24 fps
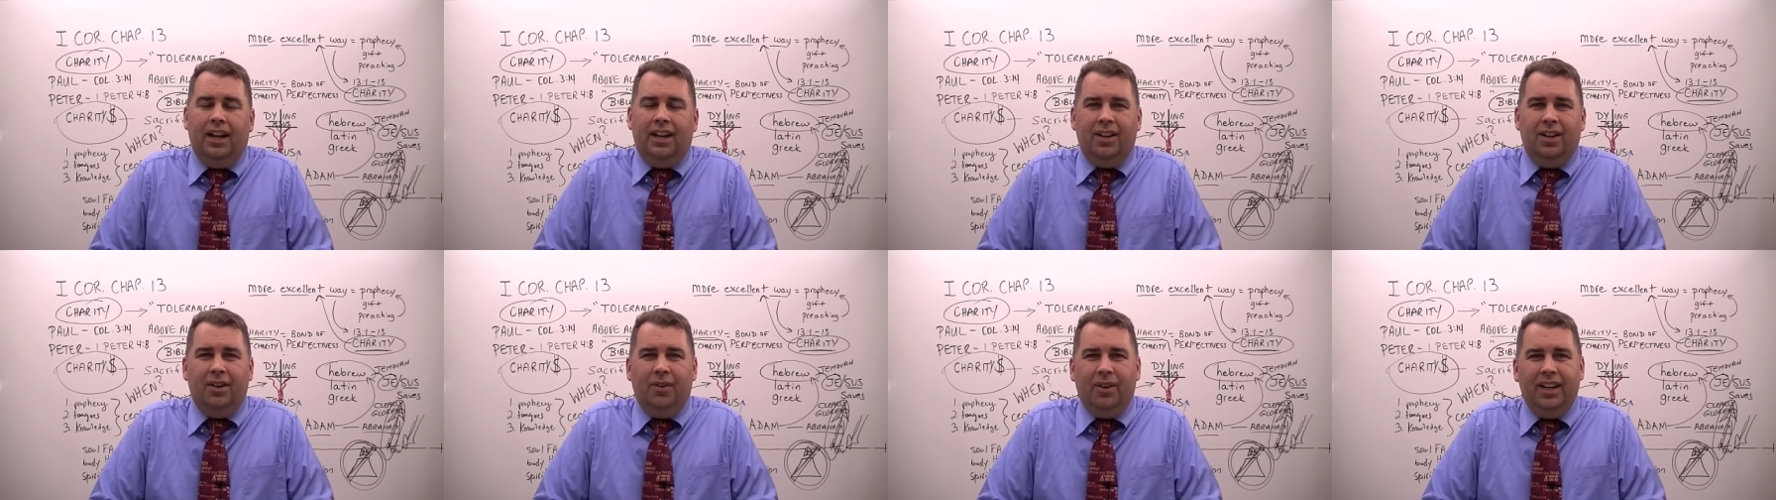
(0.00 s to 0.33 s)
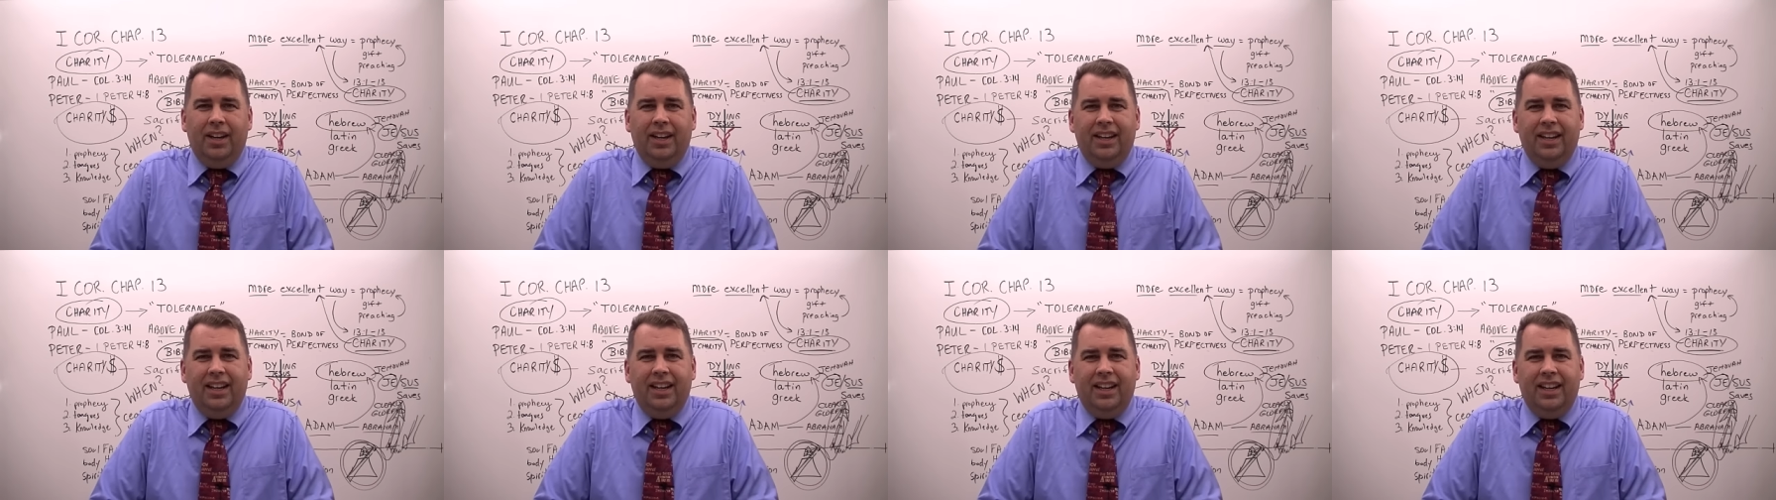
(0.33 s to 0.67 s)
And you know
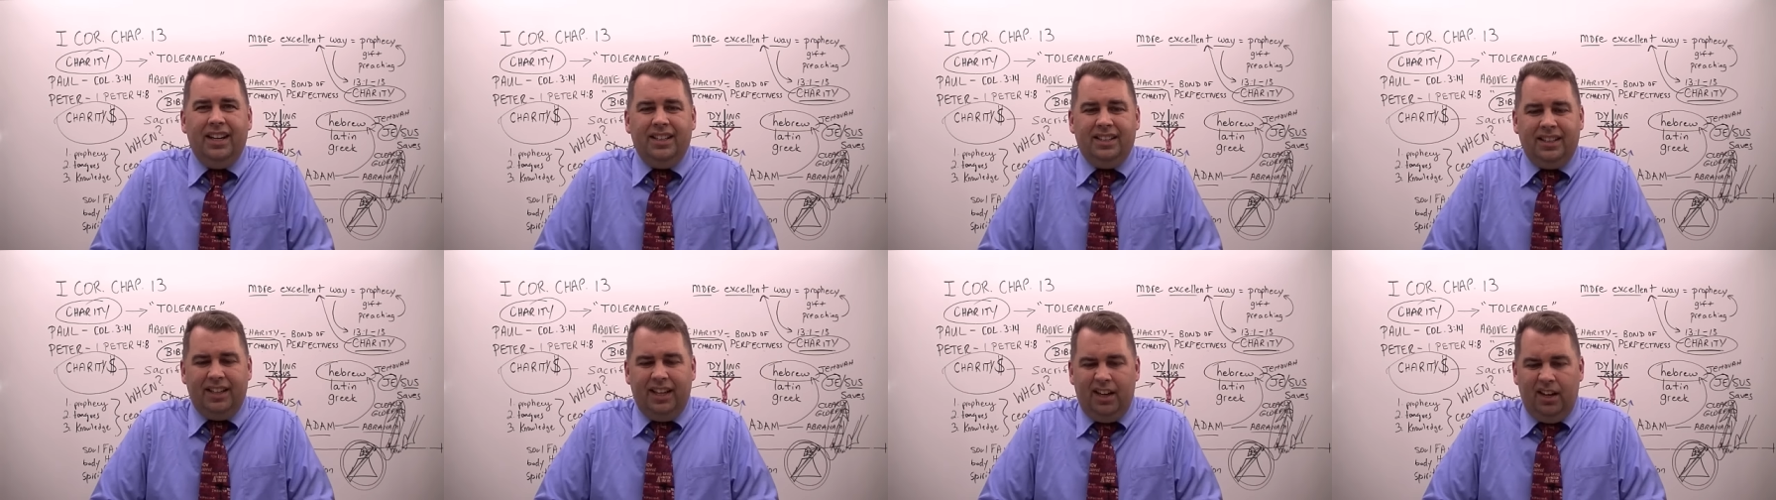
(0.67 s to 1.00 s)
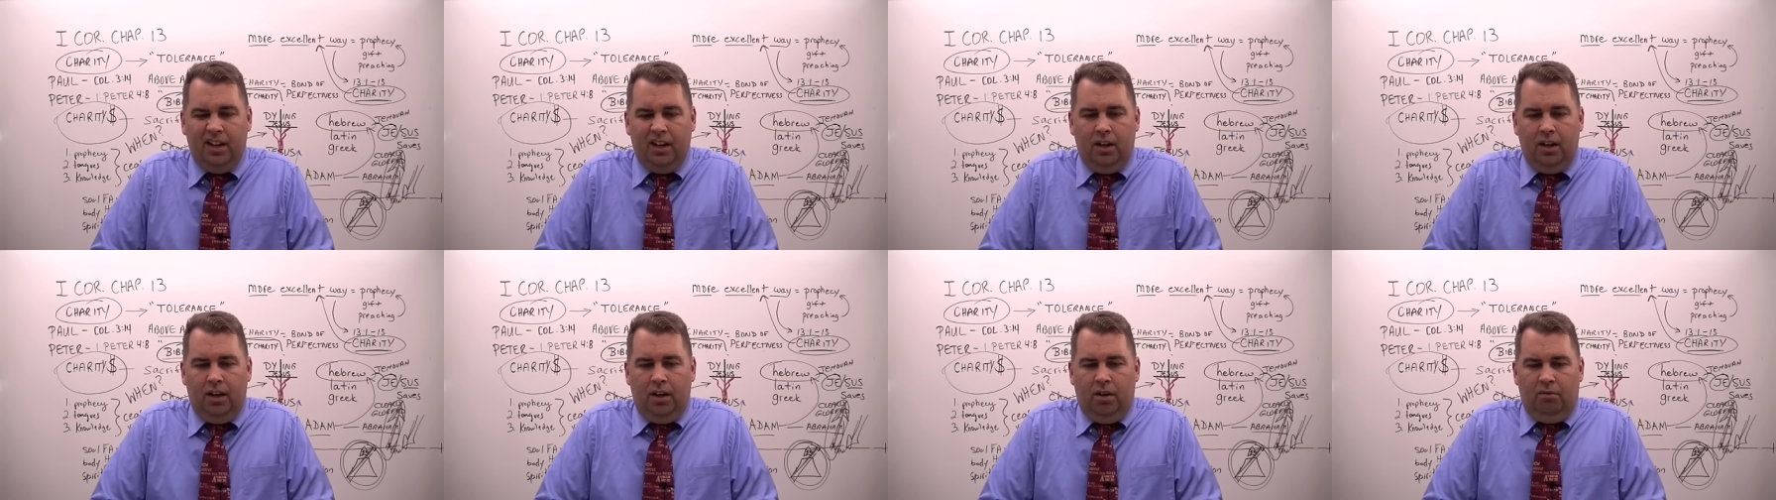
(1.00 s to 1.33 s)
what he did? He
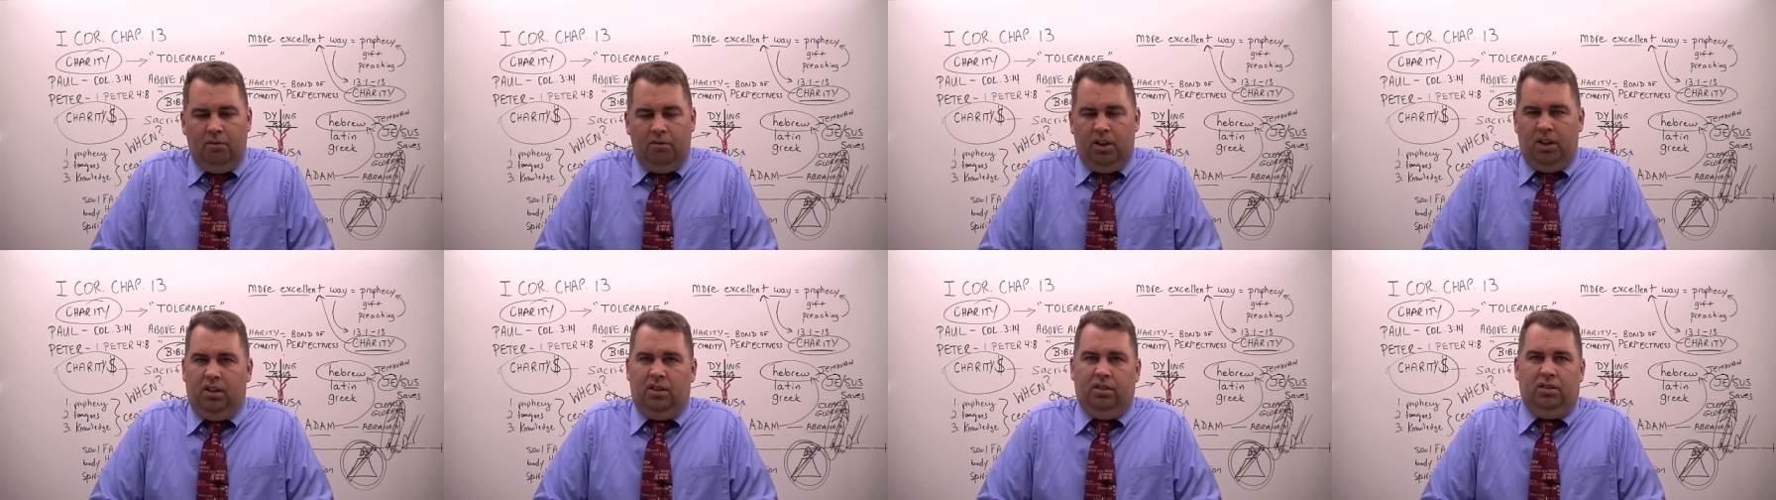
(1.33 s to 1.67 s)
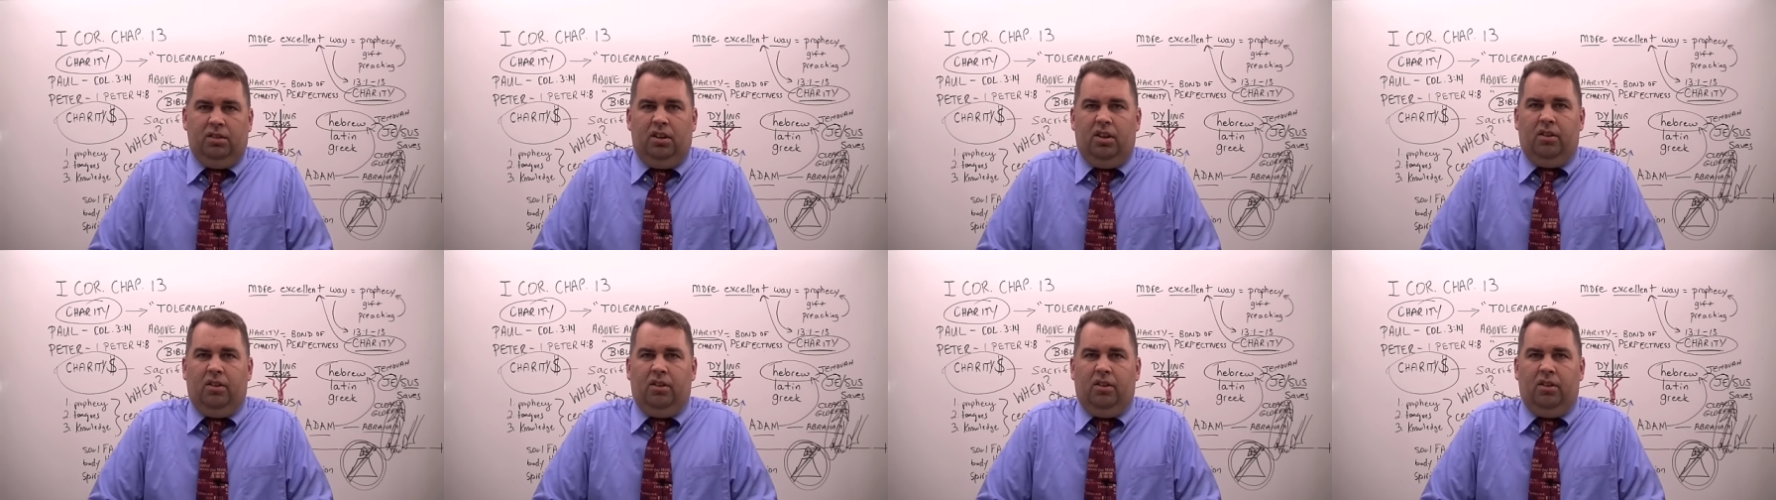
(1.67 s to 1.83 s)
said, Well,